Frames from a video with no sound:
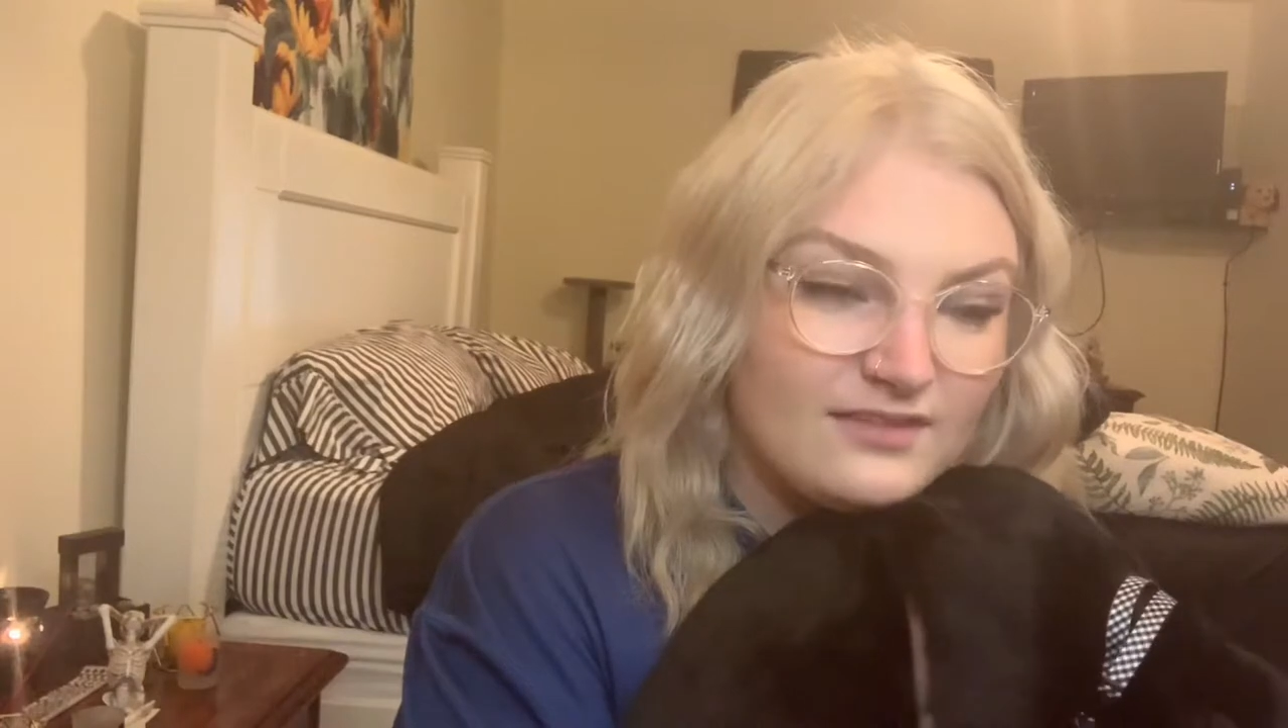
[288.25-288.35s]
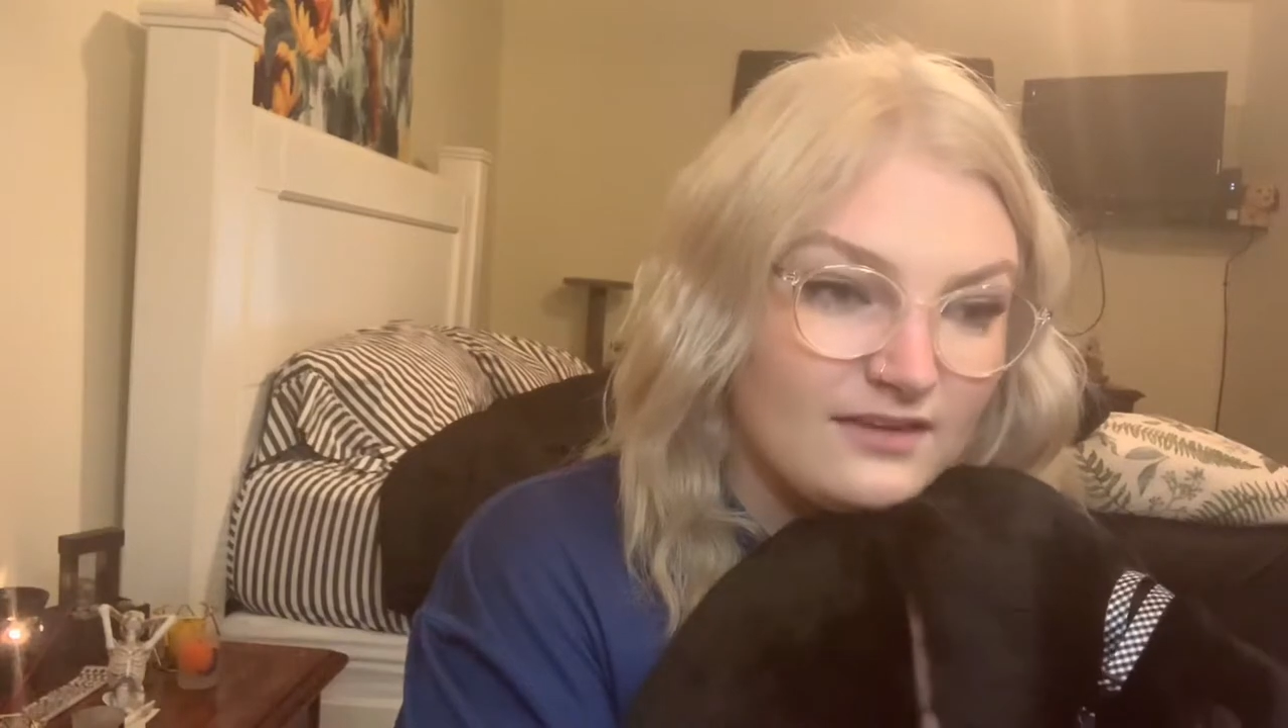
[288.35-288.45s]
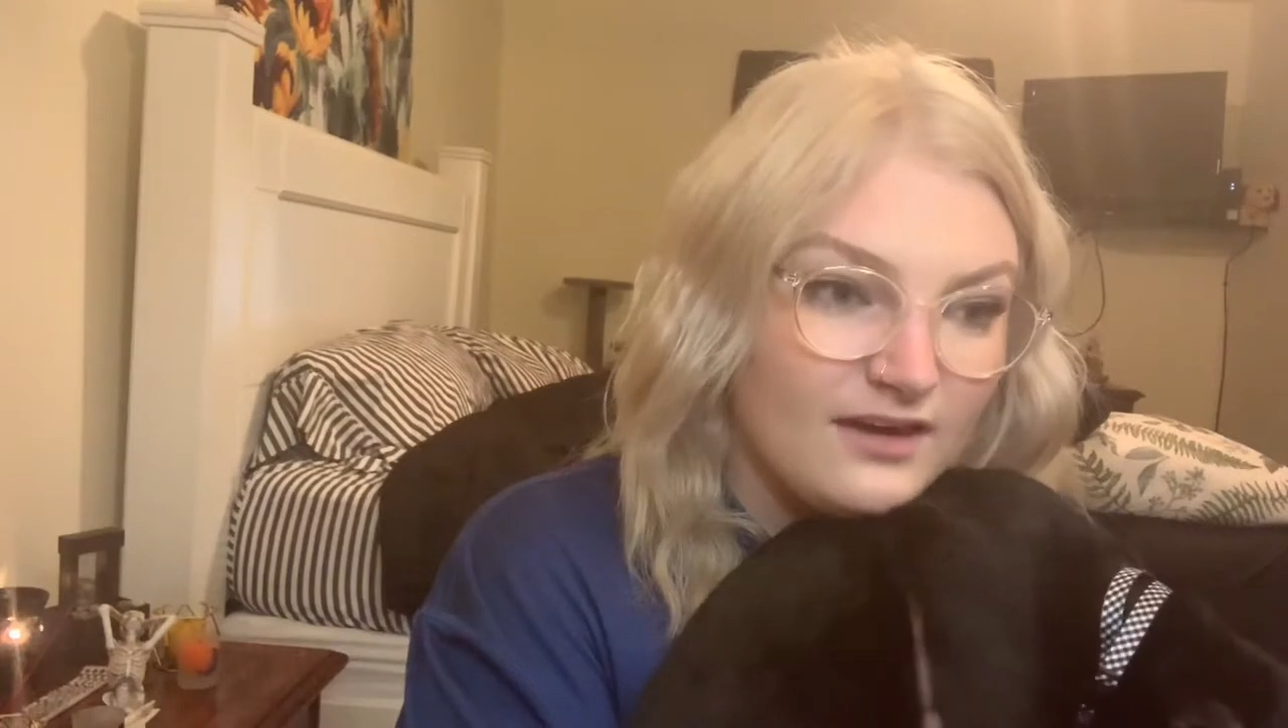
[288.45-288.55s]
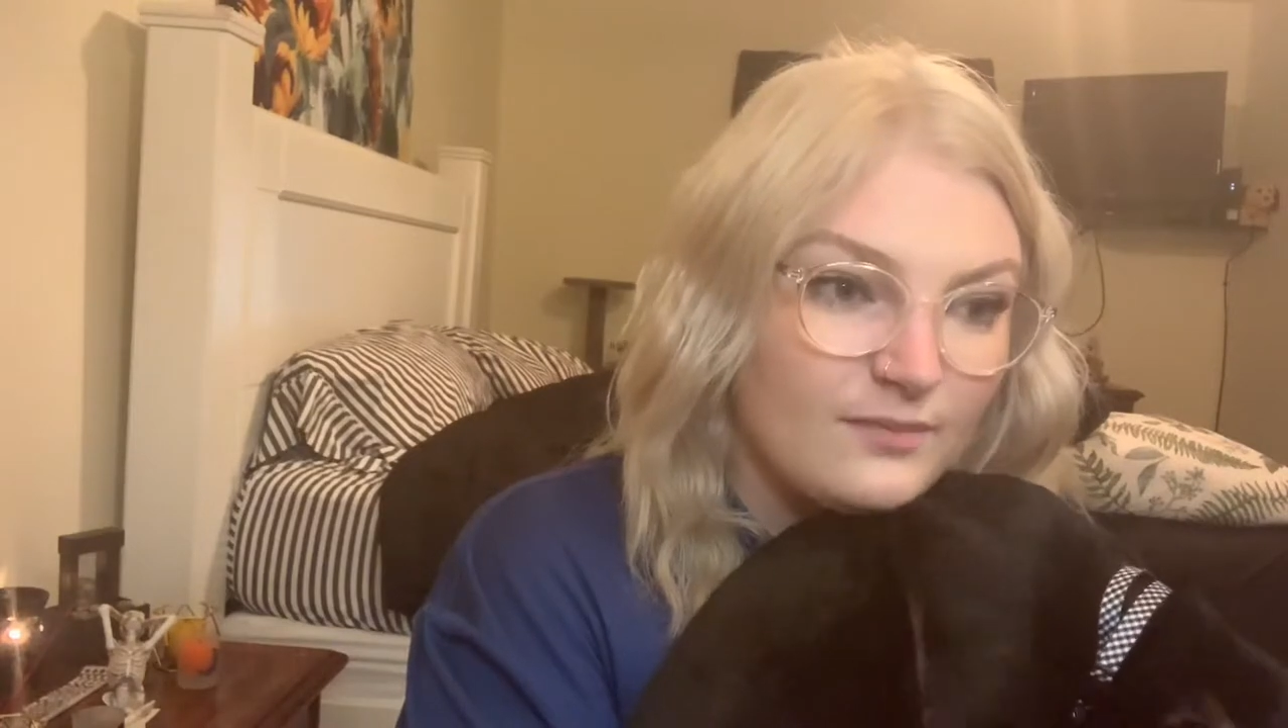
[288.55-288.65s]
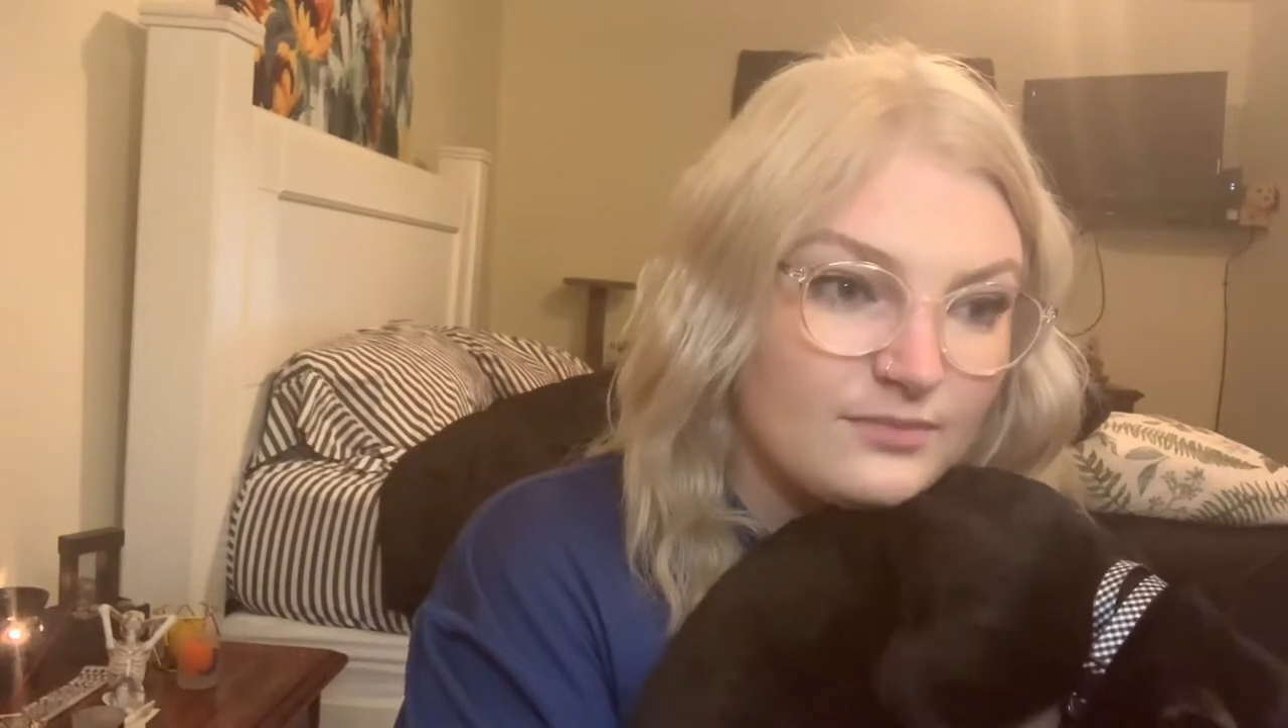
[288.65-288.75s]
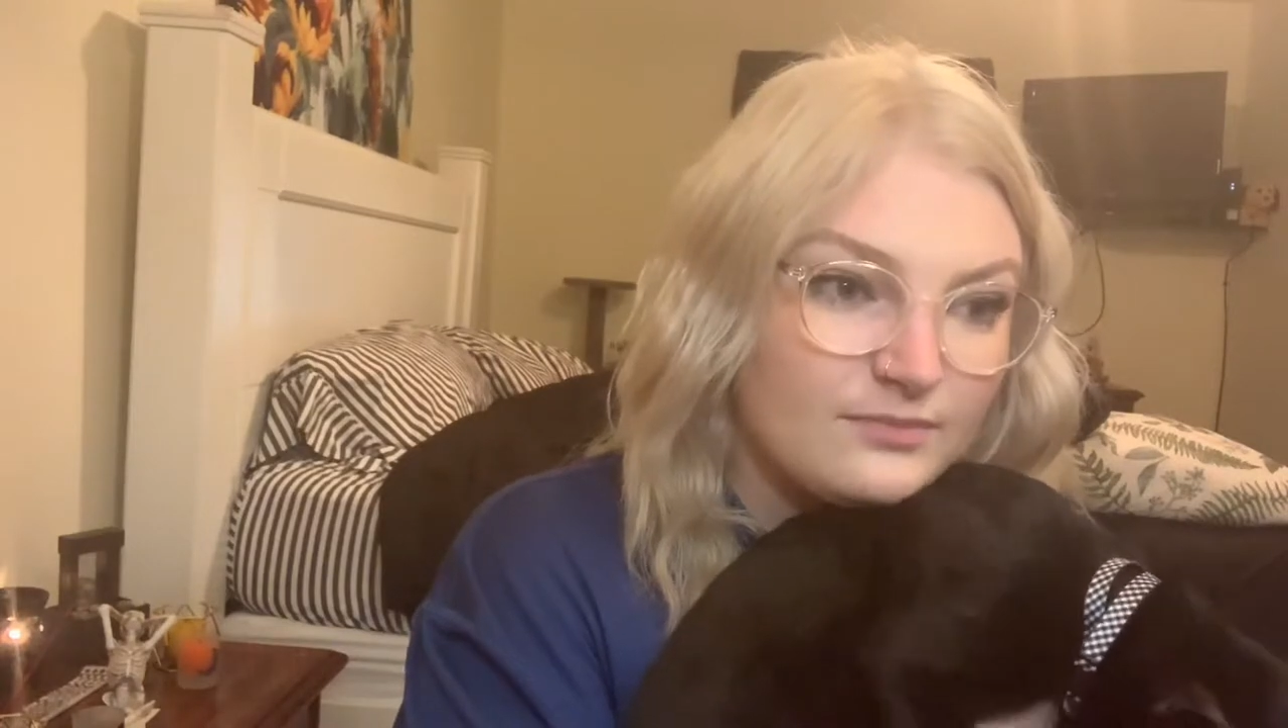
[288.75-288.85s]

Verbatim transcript: the cup